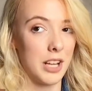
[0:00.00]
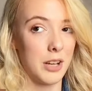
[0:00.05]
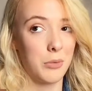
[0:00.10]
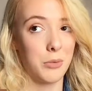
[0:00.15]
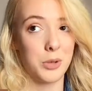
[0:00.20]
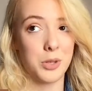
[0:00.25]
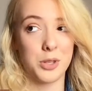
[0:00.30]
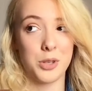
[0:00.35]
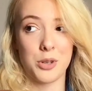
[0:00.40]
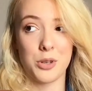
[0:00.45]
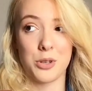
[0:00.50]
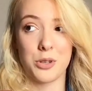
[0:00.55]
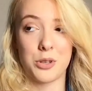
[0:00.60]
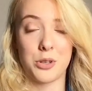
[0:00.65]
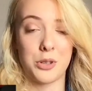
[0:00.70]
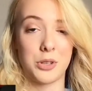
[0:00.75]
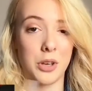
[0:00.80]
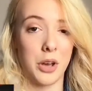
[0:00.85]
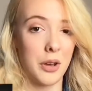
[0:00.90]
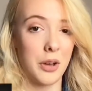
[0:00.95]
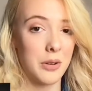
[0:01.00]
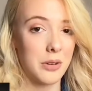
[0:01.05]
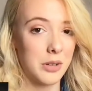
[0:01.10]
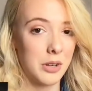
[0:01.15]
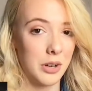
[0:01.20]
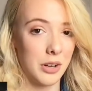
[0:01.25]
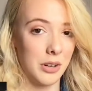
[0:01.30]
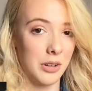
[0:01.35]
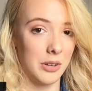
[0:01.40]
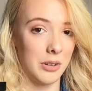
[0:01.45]
It was so
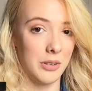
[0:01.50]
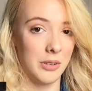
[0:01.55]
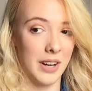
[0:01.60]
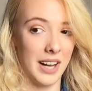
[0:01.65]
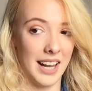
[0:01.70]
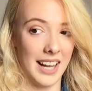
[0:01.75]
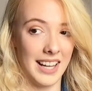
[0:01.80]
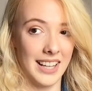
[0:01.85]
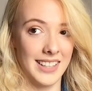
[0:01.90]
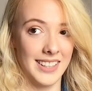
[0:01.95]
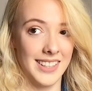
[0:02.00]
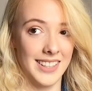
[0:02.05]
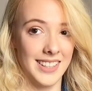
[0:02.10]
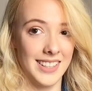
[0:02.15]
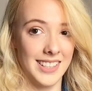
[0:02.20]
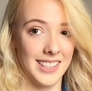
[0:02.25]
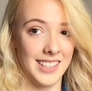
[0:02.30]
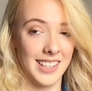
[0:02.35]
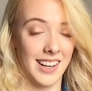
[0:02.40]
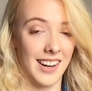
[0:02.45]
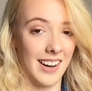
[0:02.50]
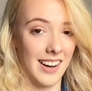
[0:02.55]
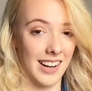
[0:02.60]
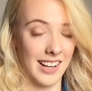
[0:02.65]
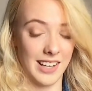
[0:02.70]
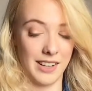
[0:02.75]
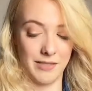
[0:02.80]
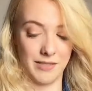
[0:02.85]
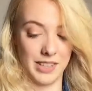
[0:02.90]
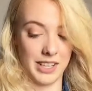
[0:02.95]
cool and
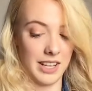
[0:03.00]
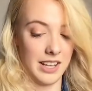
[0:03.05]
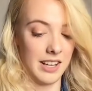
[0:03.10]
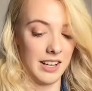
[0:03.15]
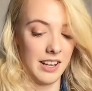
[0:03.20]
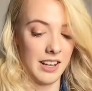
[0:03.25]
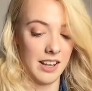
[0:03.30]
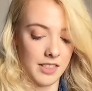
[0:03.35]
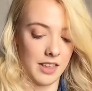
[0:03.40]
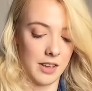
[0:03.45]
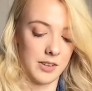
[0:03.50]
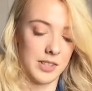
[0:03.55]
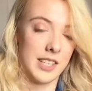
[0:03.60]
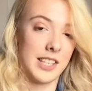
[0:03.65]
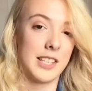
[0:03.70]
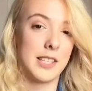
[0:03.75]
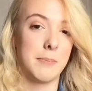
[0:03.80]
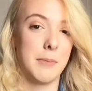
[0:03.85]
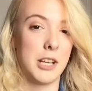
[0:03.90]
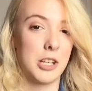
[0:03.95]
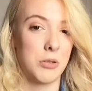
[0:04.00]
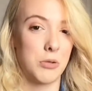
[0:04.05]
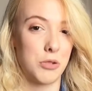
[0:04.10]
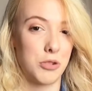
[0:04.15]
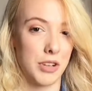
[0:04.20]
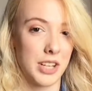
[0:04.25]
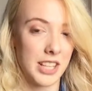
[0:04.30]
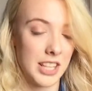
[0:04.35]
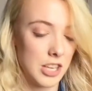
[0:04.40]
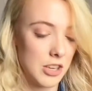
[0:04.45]
I loved it. There was this special
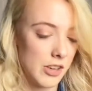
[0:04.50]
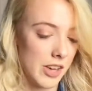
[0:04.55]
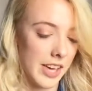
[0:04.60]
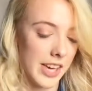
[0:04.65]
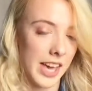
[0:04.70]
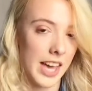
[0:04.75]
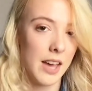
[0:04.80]
drink that you could